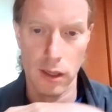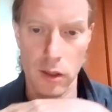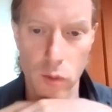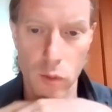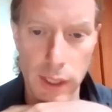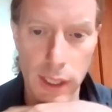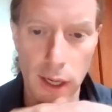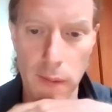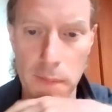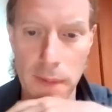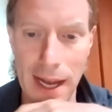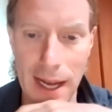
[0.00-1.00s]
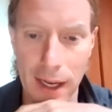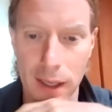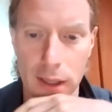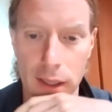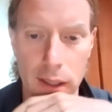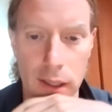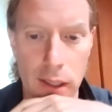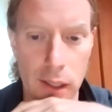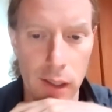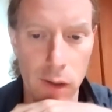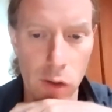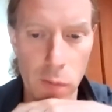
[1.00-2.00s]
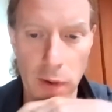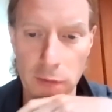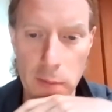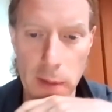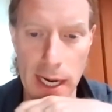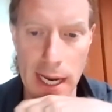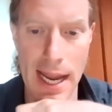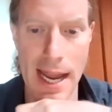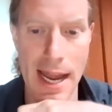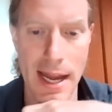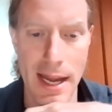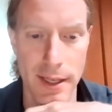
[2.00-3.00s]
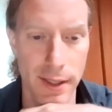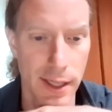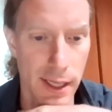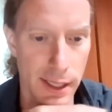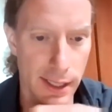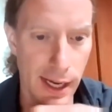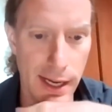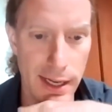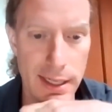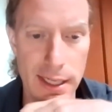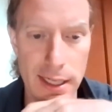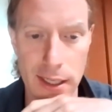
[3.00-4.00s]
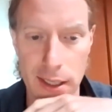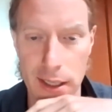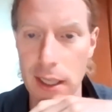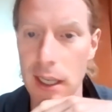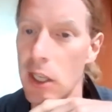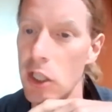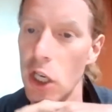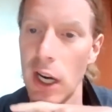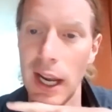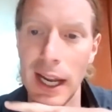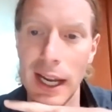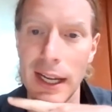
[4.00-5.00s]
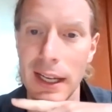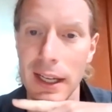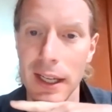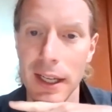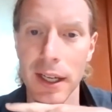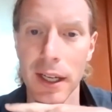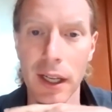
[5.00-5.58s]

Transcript: As we come back, I hope everybody has this idea in your head